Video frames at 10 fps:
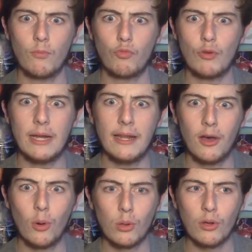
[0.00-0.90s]
really
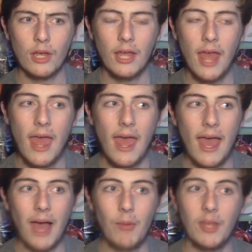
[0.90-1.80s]
old looking,
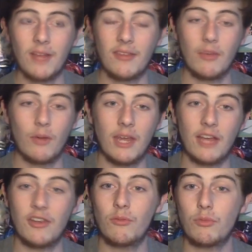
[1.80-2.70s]
and we get to see what he
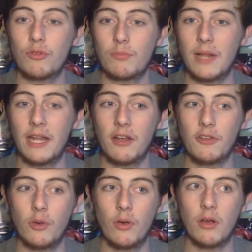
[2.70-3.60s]
actually was planning on
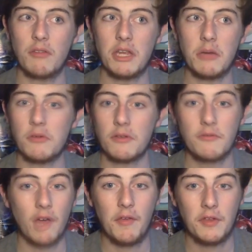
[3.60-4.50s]
doing. I think it was like
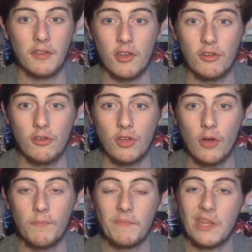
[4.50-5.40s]
5 6 issues
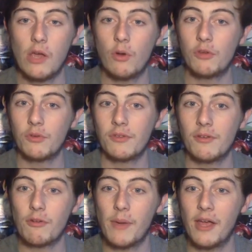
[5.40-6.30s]
ago, which was
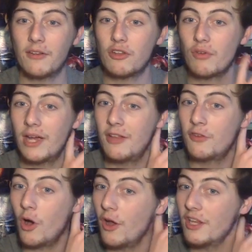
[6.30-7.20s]
repairing the
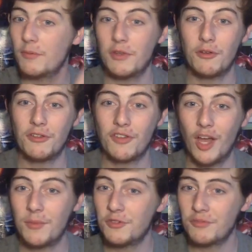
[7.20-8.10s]
trains. All he's been doing this
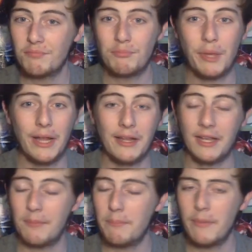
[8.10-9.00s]
time is just
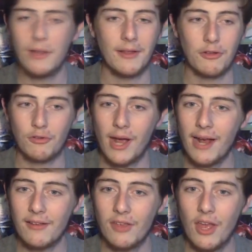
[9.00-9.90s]
building and building
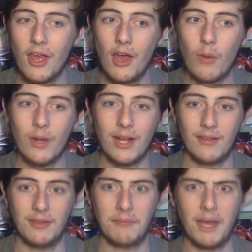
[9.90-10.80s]
tracks. We get
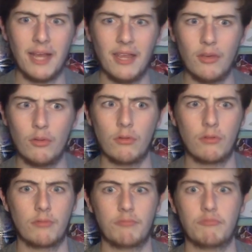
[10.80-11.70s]
to see Maggie, who
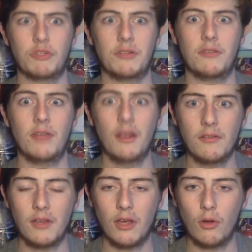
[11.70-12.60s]
looks
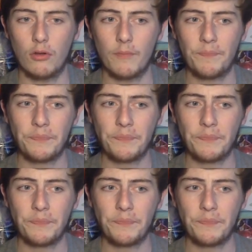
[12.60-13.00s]
ridiculously old.